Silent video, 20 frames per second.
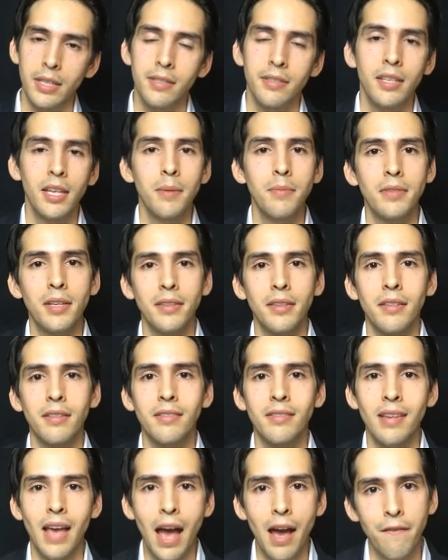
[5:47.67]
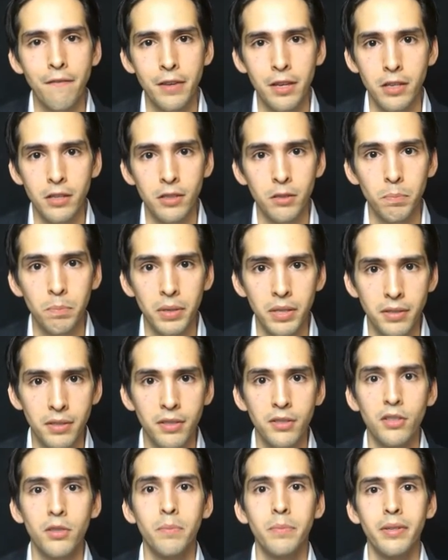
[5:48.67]
It seems that the savviest
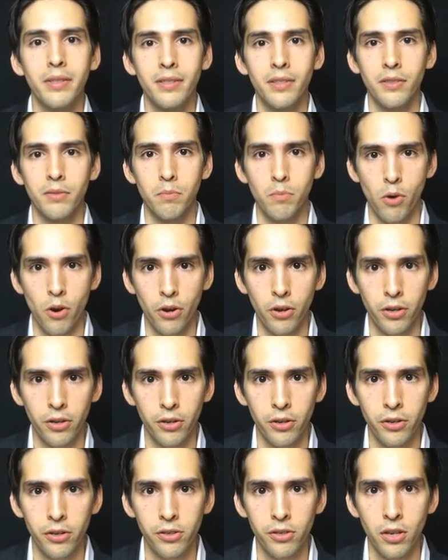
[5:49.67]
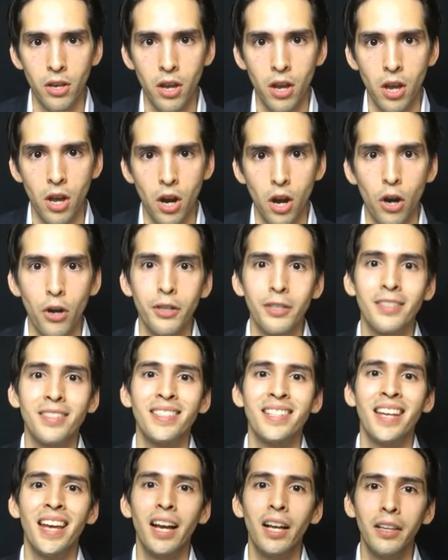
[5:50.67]
business-to-business marketers are
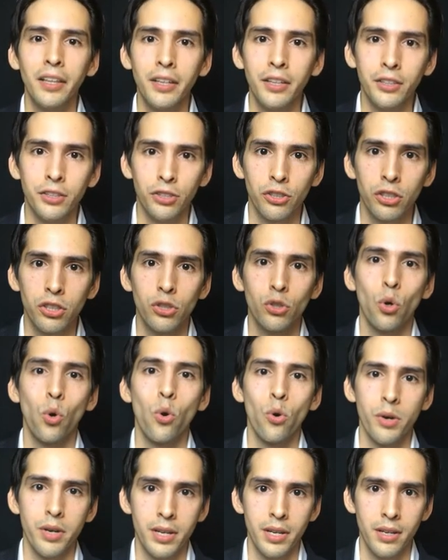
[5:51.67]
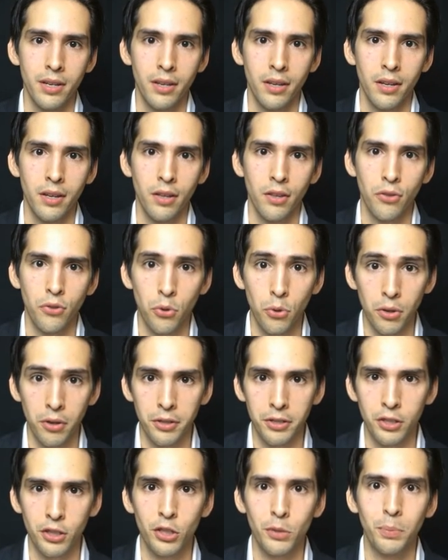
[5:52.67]
telling a story through
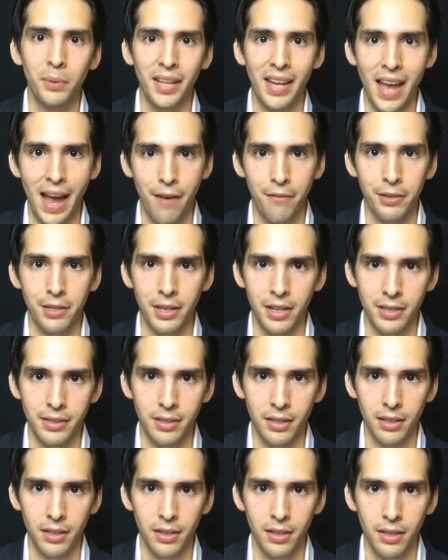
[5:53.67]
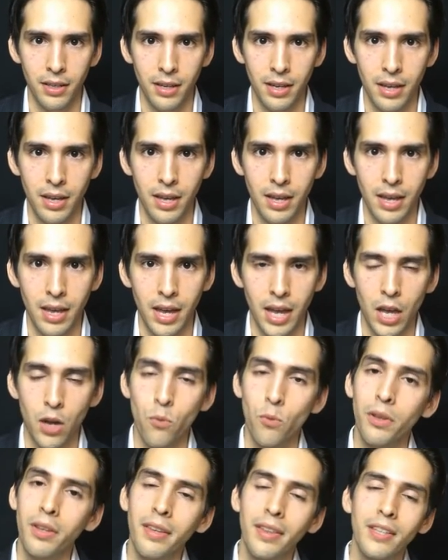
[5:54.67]
their display advertising.
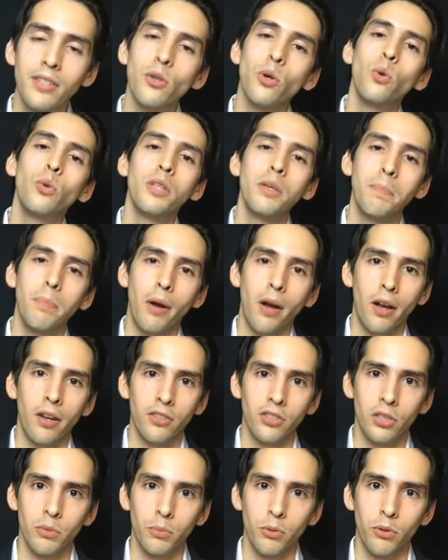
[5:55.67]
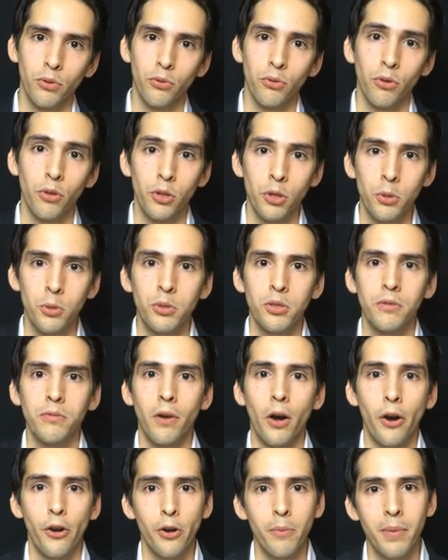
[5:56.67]
And really that's only possible through the use
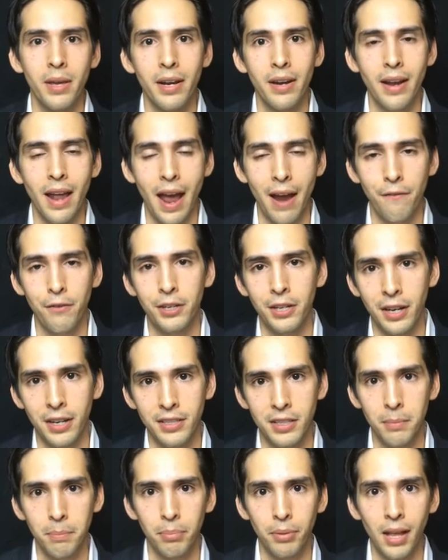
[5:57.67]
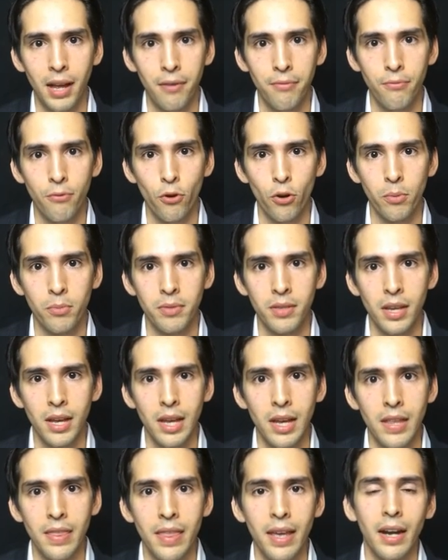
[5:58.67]
of automated advertising platforms
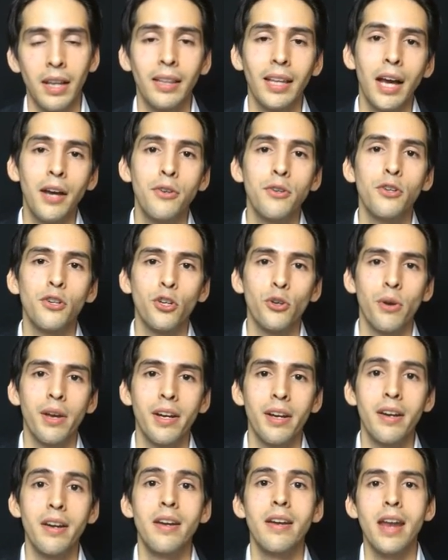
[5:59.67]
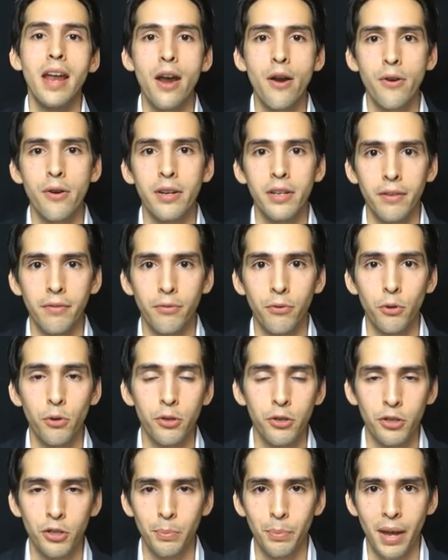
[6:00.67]
that allow you to create a narrative through
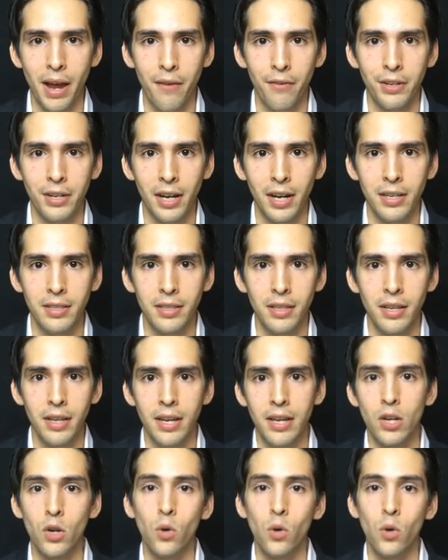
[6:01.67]
your display advertising